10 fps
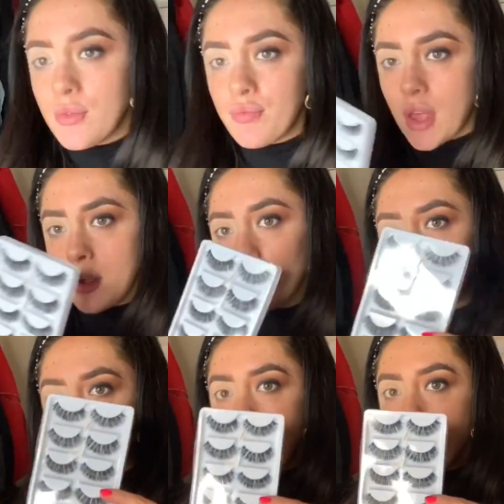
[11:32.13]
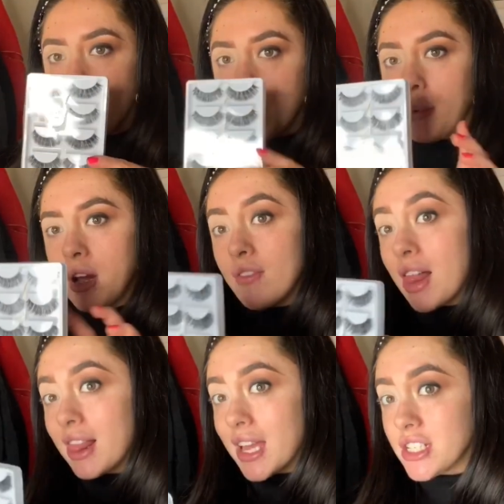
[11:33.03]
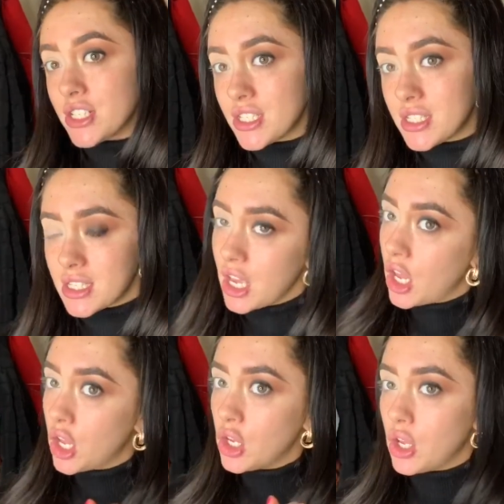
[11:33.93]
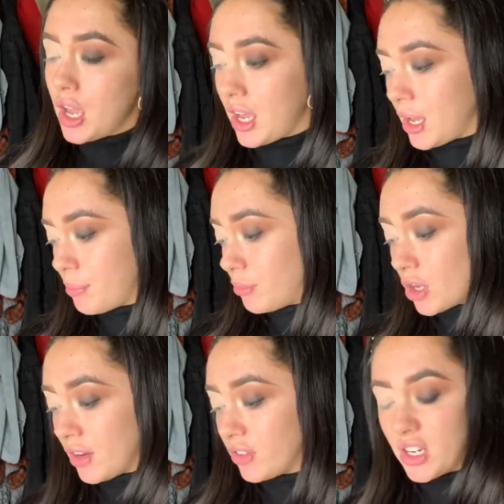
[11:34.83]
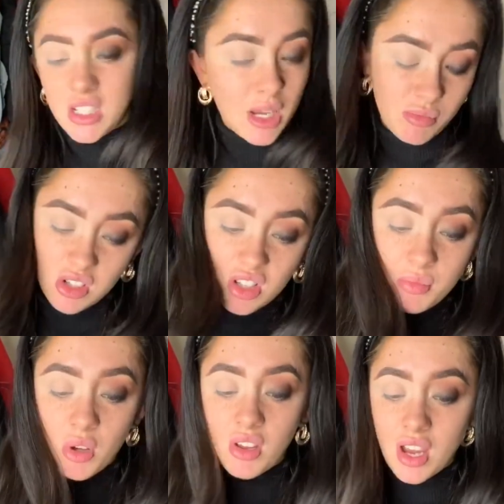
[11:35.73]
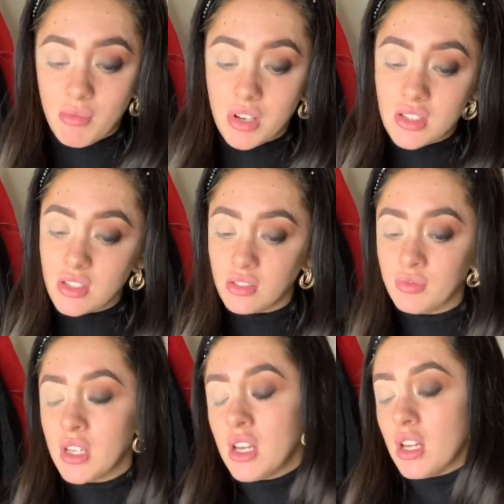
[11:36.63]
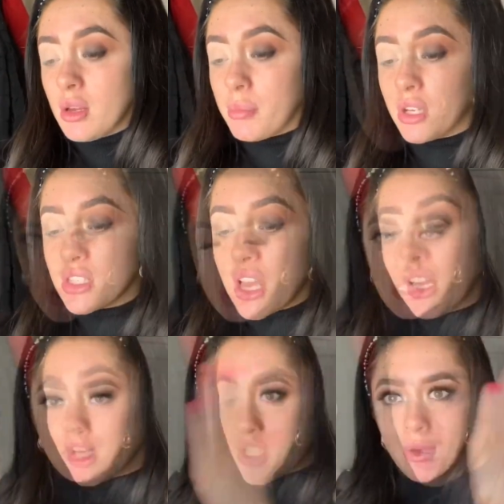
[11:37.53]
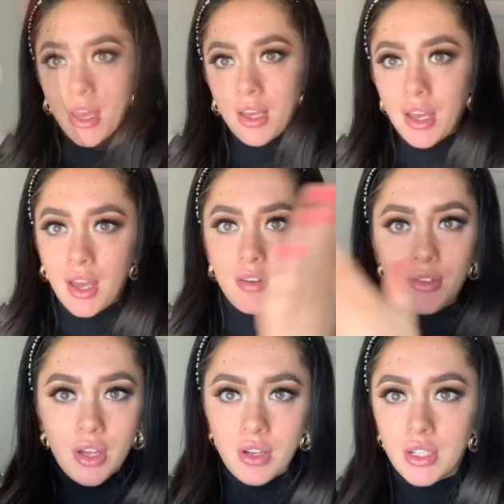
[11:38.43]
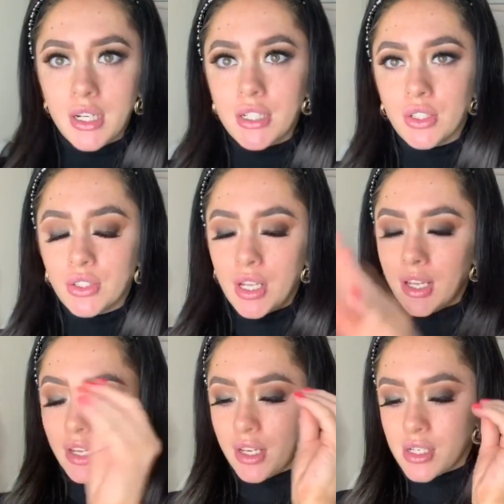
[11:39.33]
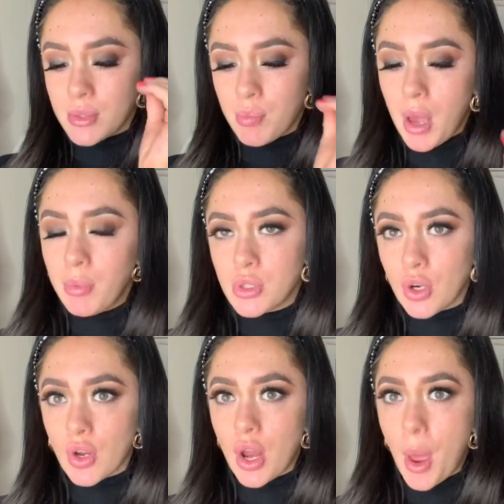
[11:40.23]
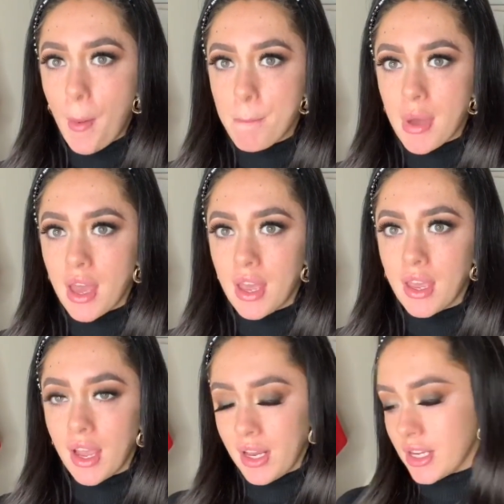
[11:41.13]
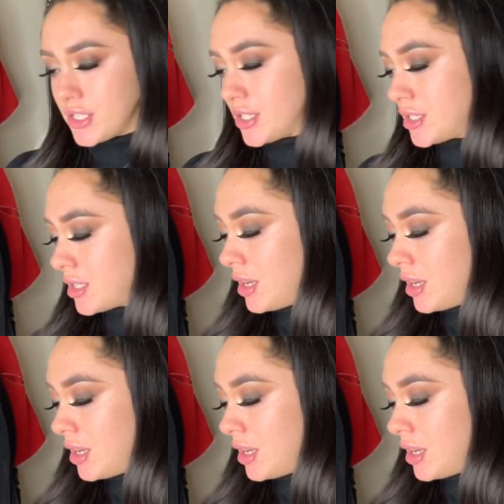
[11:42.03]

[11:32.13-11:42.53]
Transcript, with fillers: I'm going to go pop on a pair of lashes. Um, not even attempt to do them on camera, so because I'll be back. I have the other on and I just popped on my eyelashes.